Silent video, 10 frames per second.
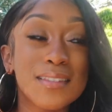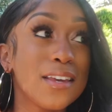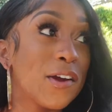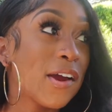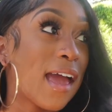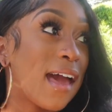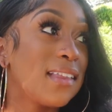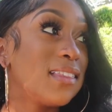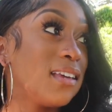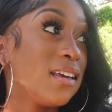here
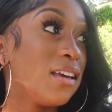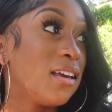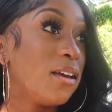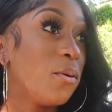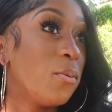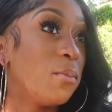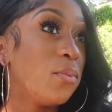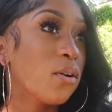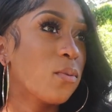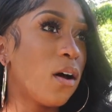at the
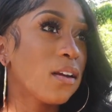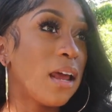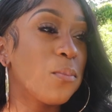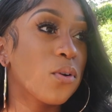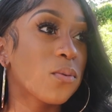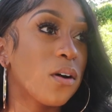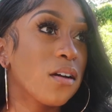boardwalk, not boardwalk.